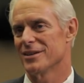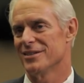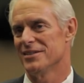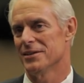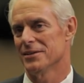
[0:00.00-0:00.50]

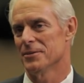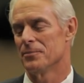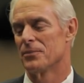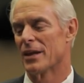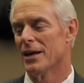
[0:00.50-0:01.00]

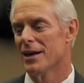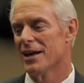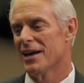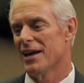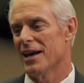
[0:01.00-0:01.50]

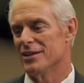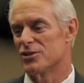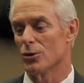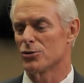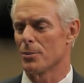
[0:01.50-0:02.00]
And
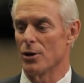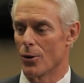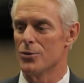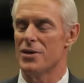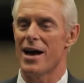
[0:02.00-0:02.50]
so somebody
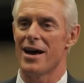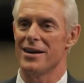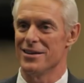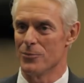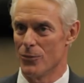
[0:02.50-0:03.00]
heard that
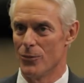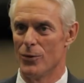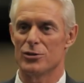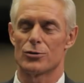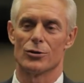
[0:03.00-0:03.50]
and
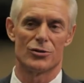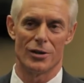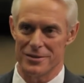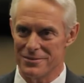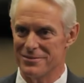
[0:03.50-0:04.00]
researched
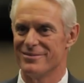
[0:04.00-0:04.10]
it,